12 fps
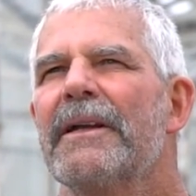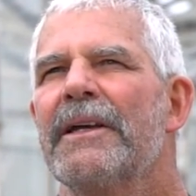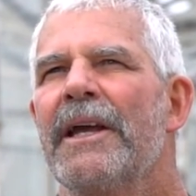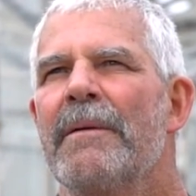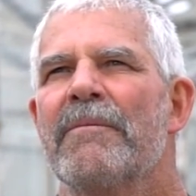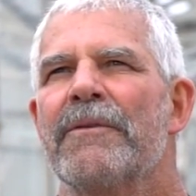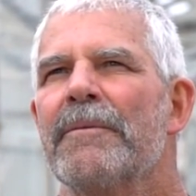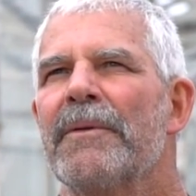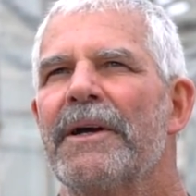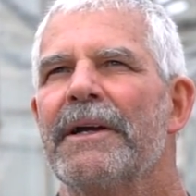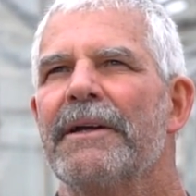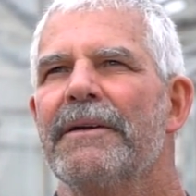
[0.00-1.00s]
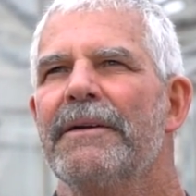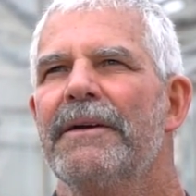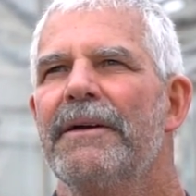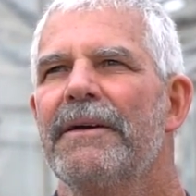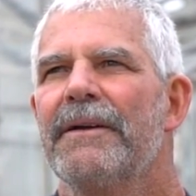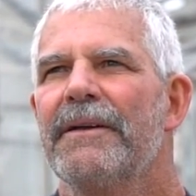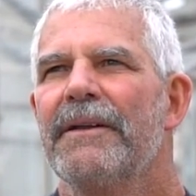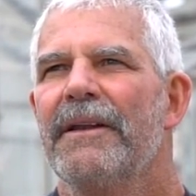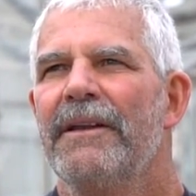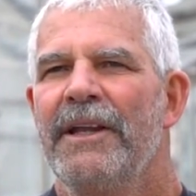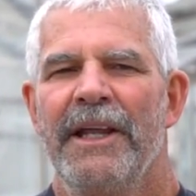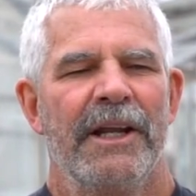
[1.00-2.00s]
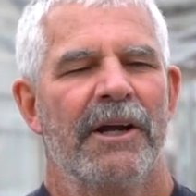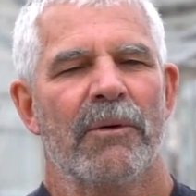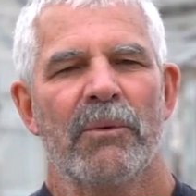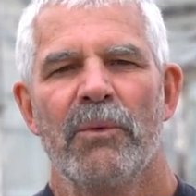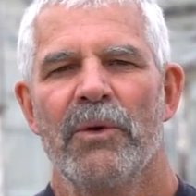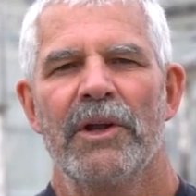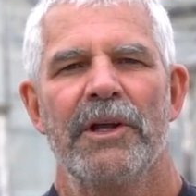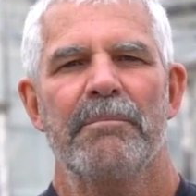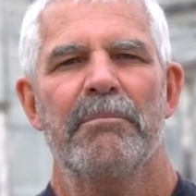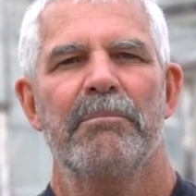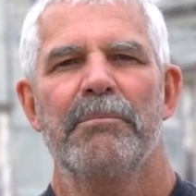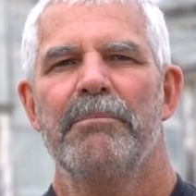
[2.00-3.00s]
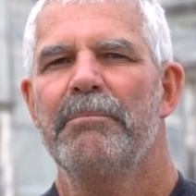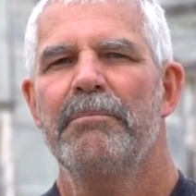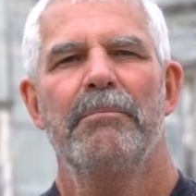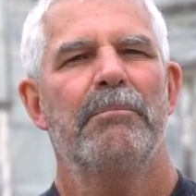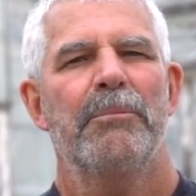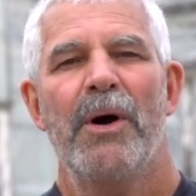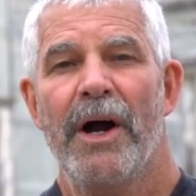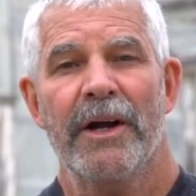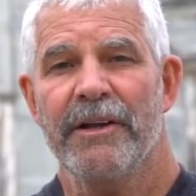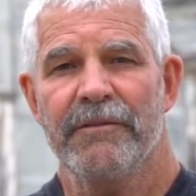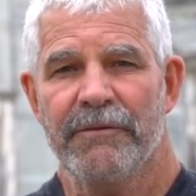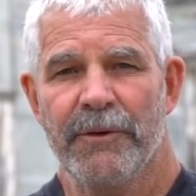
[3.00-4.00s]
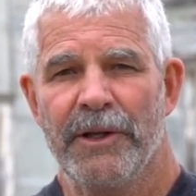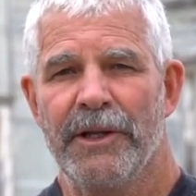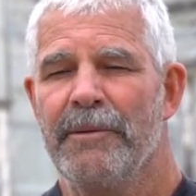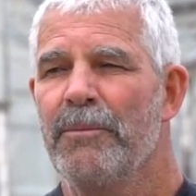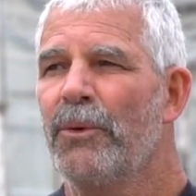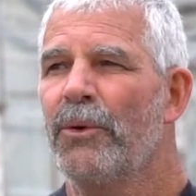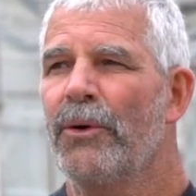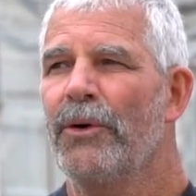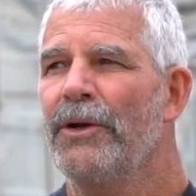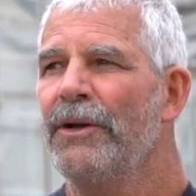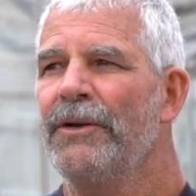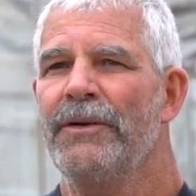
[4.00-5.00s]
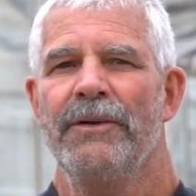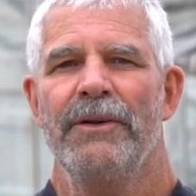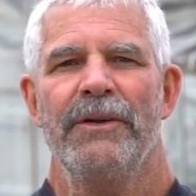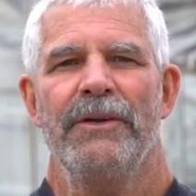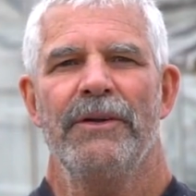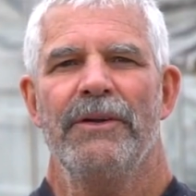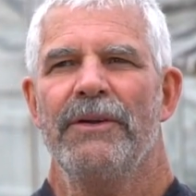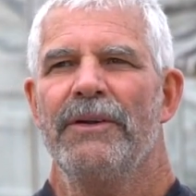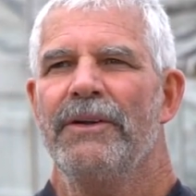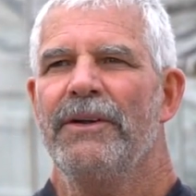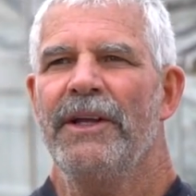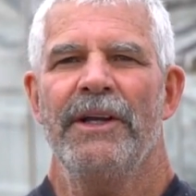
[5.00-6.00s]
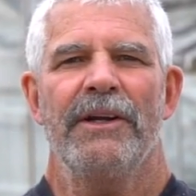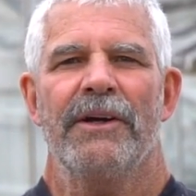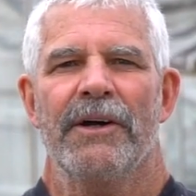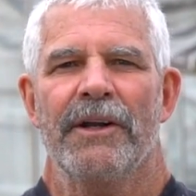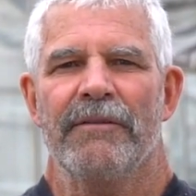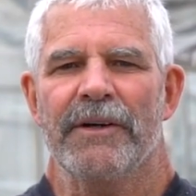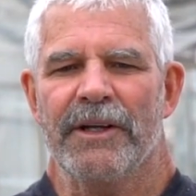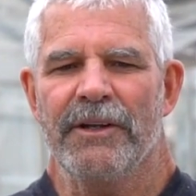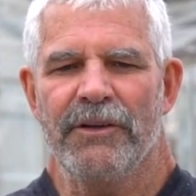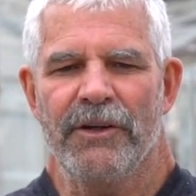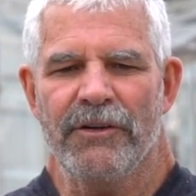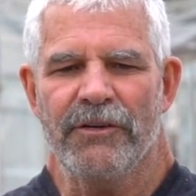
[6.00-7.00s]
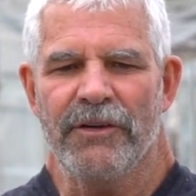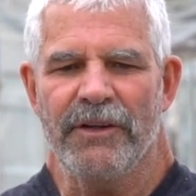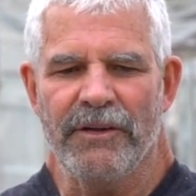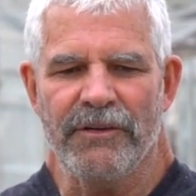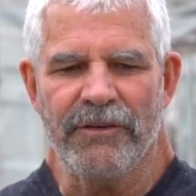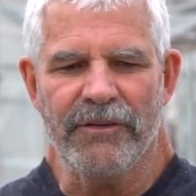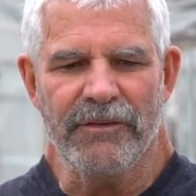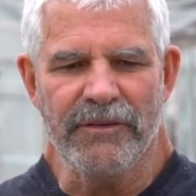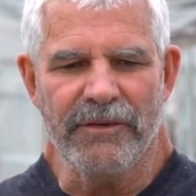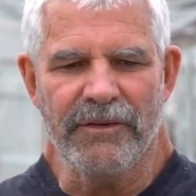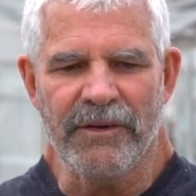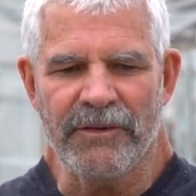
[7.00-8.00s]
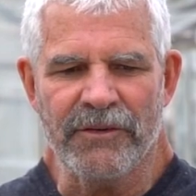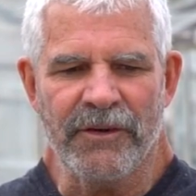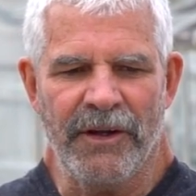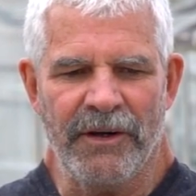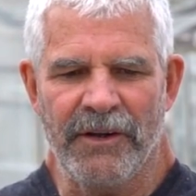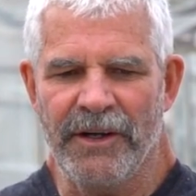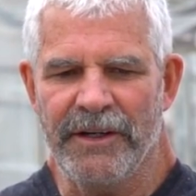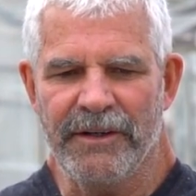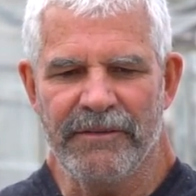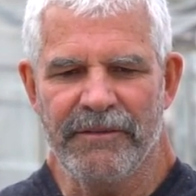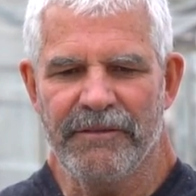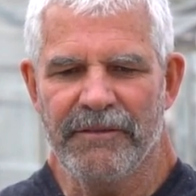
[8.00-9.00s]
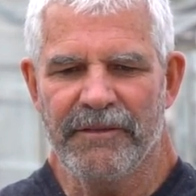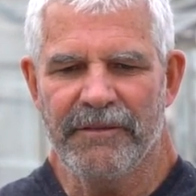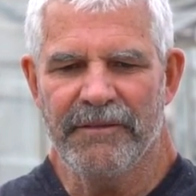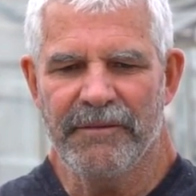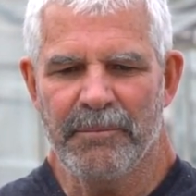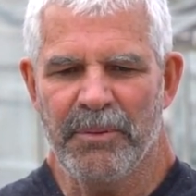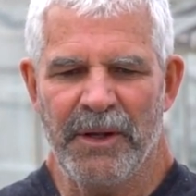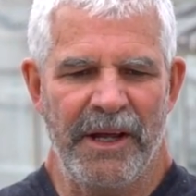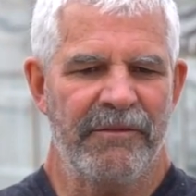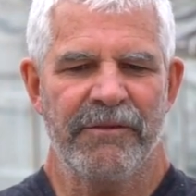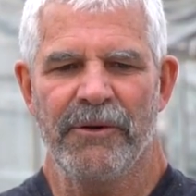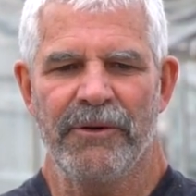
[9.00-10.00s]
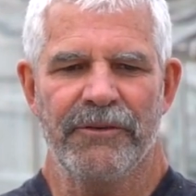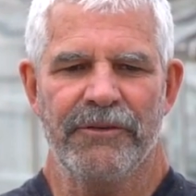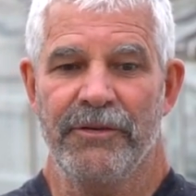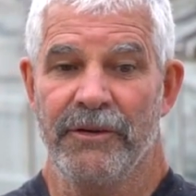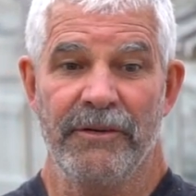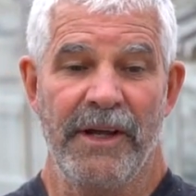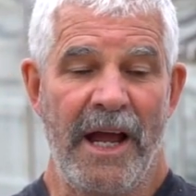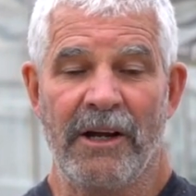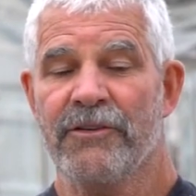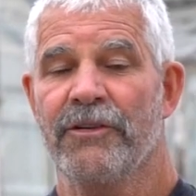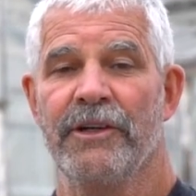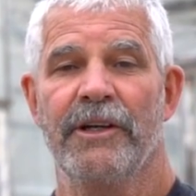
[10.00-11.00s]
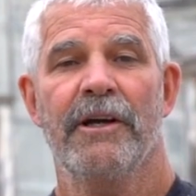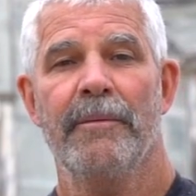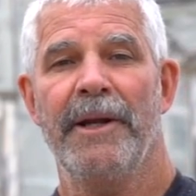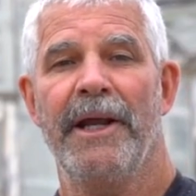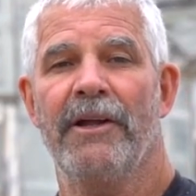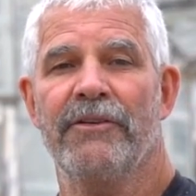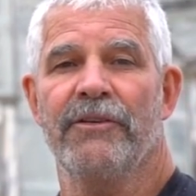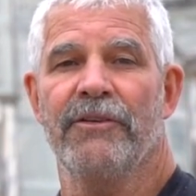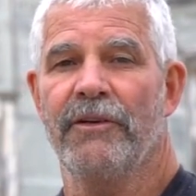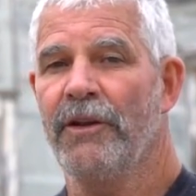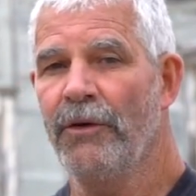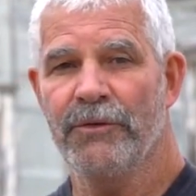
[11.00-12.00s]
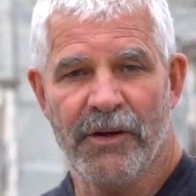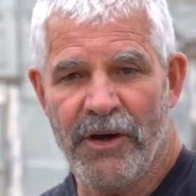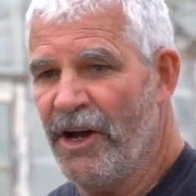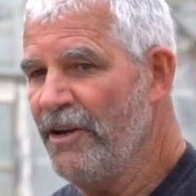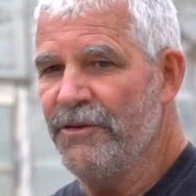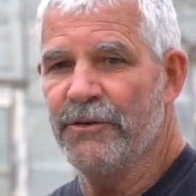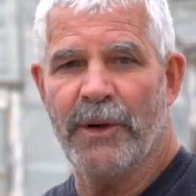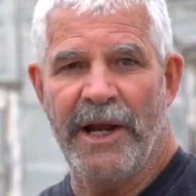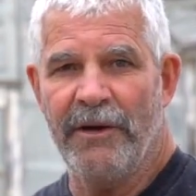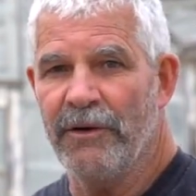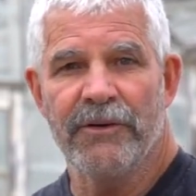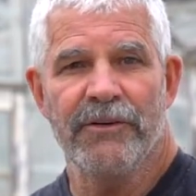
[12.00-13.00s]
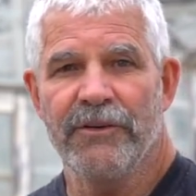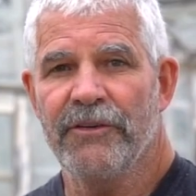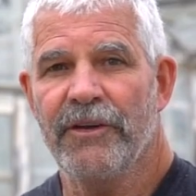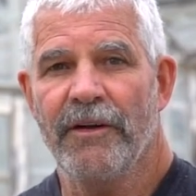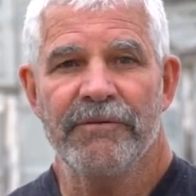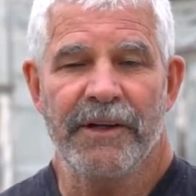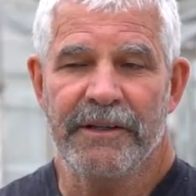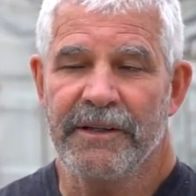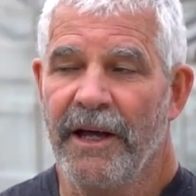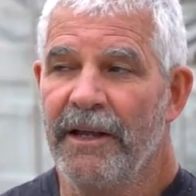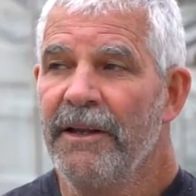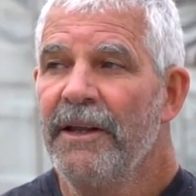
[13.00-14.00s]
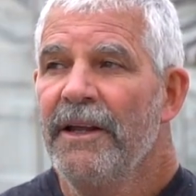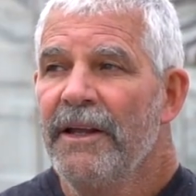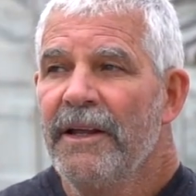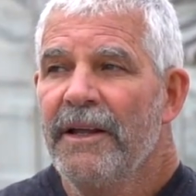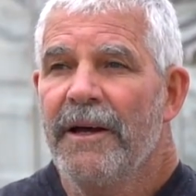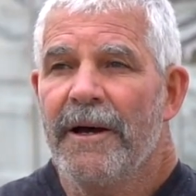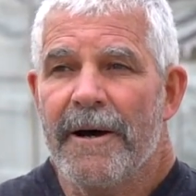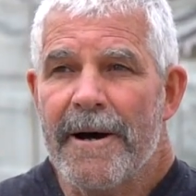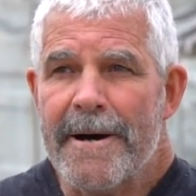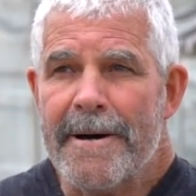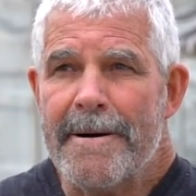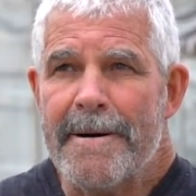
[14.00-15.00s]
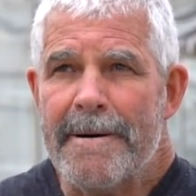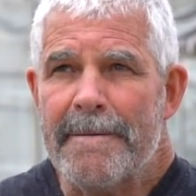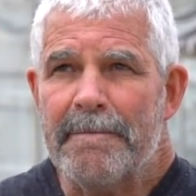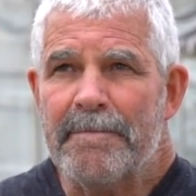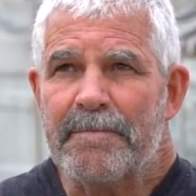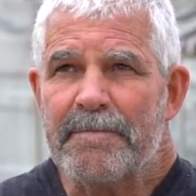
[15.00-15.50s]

came from like needing a really pocket friendly board in any kind of a condition that's that's kind of like playful to actually coming at you low tide drainers and stuff like that um,